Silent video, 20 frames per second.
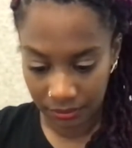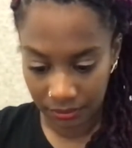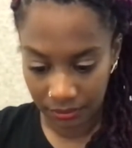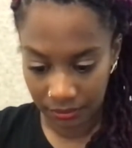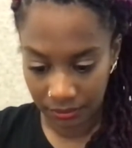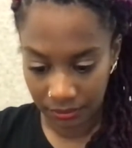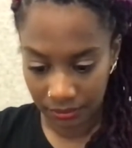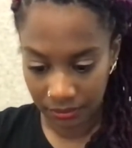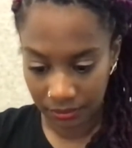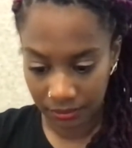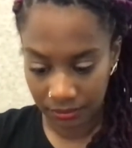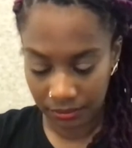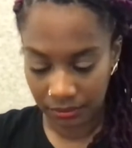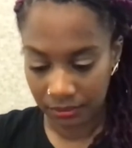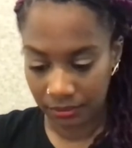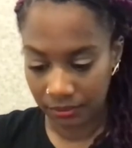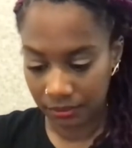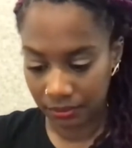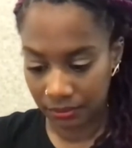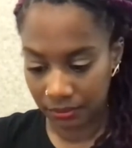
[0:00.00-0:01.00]

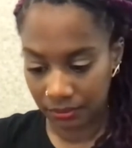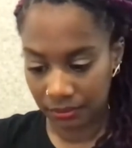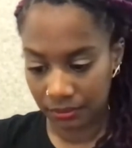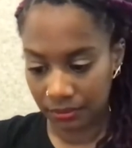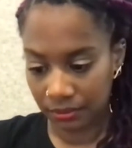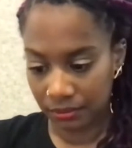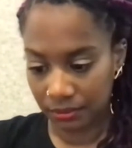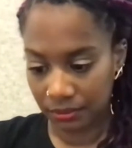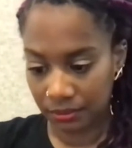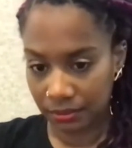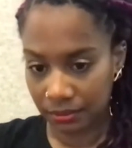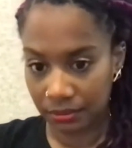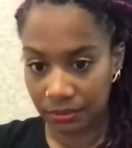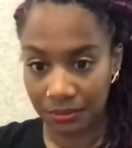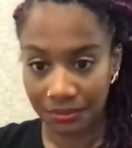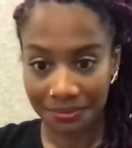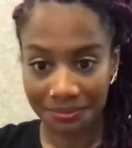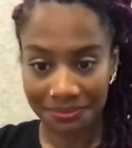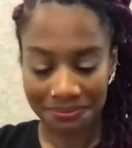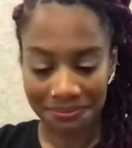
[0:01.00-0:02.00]

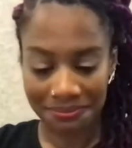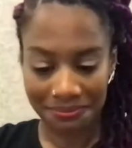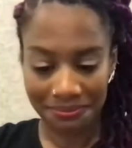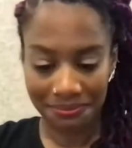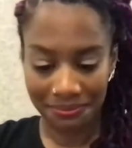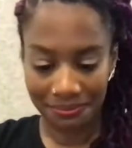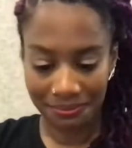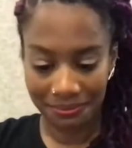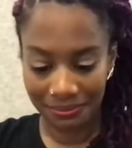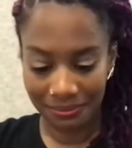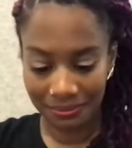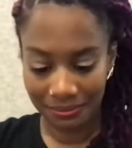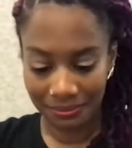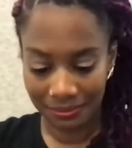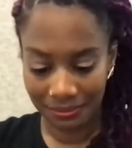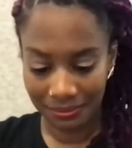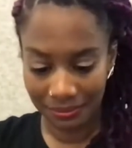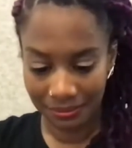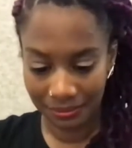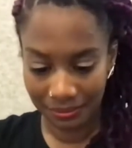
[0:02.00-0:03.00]

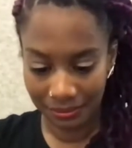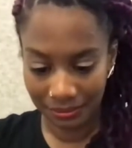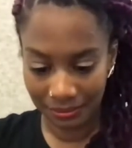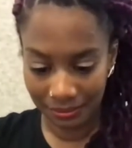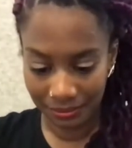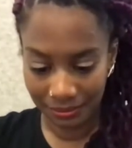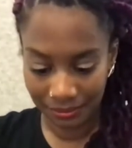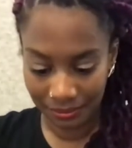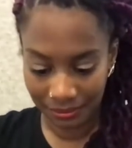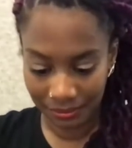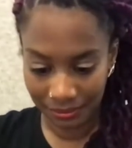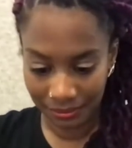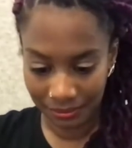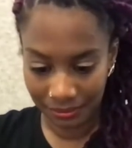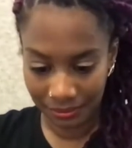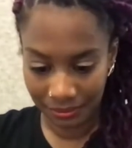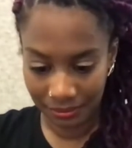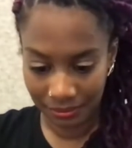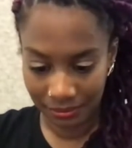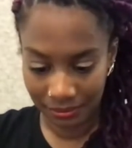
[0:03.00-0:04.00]

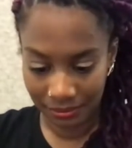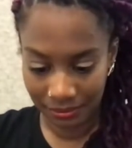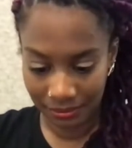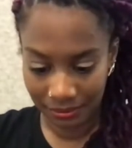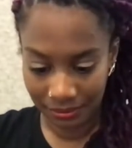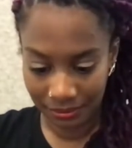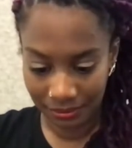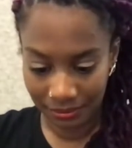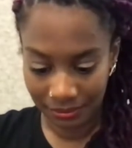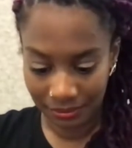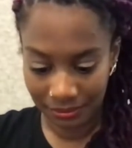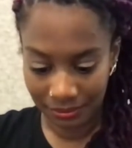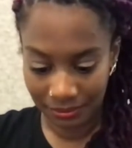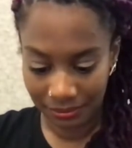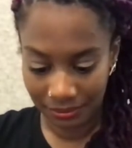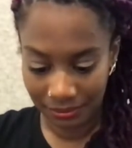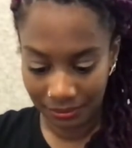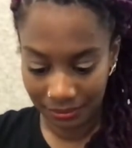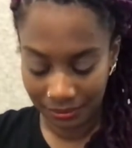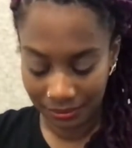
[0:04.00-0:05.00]

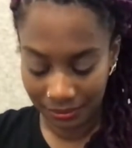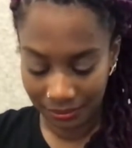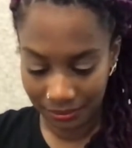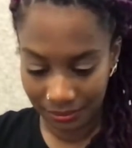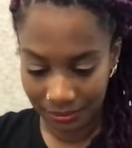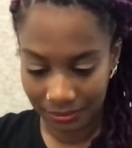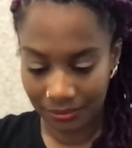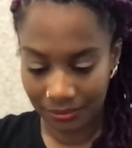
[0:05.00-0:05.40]
This person isn't speaking.